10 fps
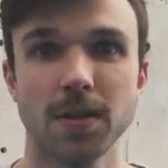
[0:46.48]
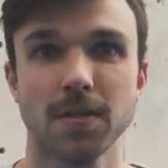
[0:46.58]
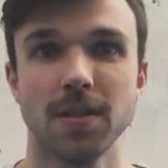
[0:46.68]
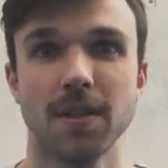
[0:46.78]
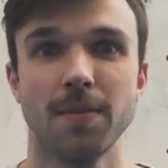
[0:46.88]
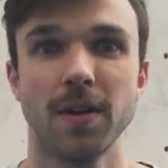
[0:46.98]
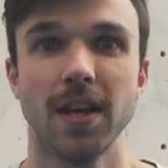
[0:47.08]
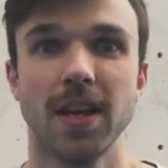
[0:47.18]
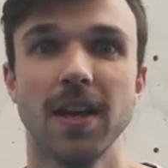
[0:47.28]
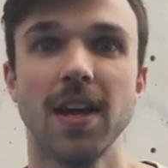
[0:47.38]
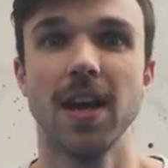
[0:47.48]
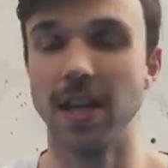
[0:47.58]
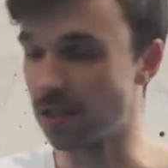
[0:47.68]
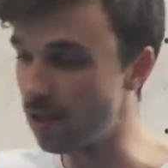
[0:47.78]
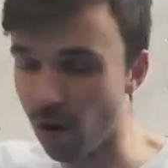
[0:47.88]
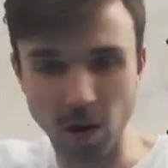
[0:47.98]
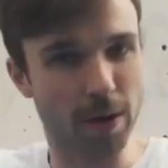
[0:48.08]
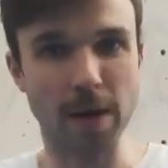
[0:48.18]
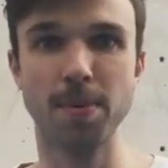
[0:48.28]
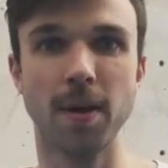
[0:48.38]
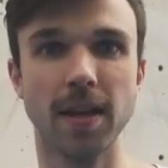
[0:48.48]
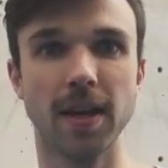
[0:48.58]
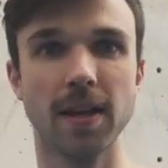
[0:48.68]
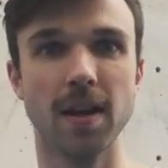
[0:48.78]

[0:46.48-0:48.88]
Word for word: muscles in our body. It's not all about pulling and